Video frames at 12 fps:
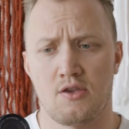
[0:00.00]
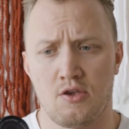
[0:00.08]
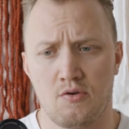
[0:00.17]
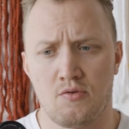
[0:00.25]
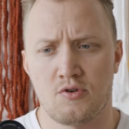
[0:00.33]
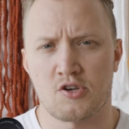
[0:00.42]

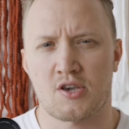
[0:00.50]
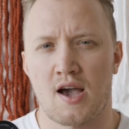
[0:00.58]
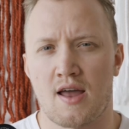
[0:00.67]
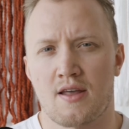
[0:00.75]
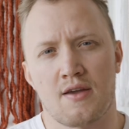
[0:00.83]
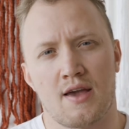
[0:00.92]
you just
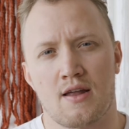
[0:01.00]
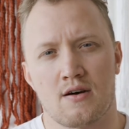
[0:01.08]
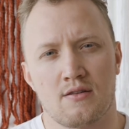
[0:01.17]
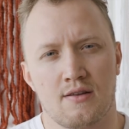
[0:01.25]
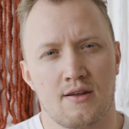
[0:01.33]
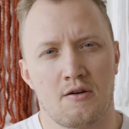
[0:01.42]
kind of get
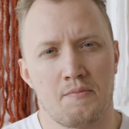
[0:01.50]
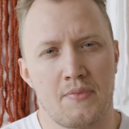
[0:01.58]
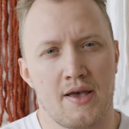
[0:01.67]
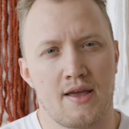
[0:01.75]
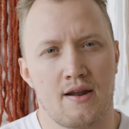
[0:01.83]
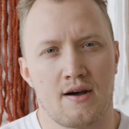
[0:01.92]
a little
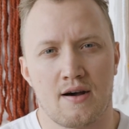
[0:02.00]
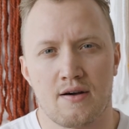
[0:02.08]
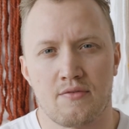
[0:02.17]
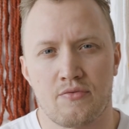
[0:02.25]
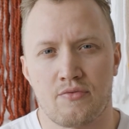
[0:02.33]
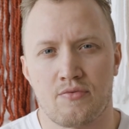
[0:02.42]
bit
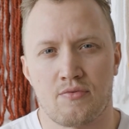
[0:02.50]
of